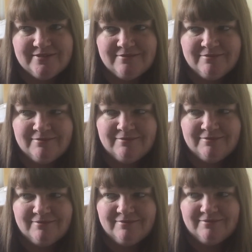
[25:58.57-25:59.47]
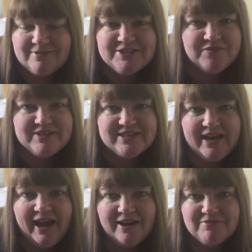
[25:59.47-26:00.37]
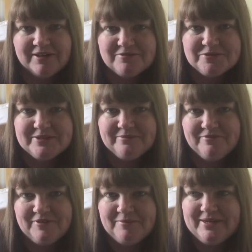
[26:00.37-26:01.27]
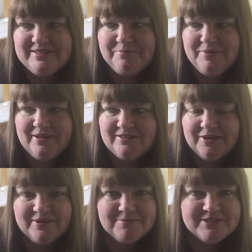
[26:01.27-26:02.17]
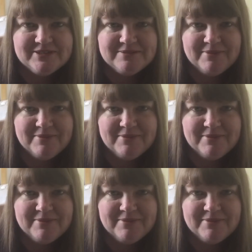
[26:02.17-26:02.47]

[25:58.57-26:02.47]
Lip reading: I don't know if there's a cat around or something, but there's a bird going absolutely